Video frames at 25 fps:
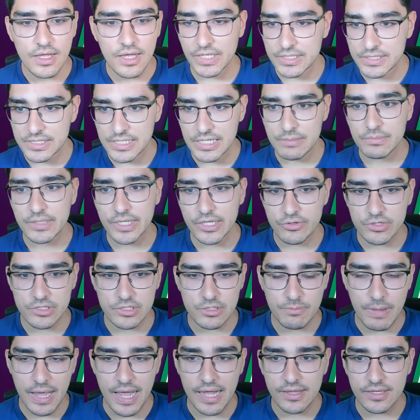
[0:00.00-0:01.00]
a team like
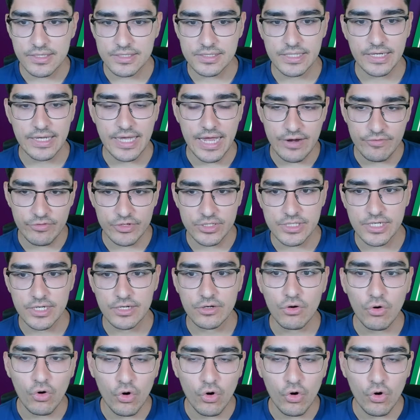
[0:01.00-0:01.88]
Crystal Palace, like Everton,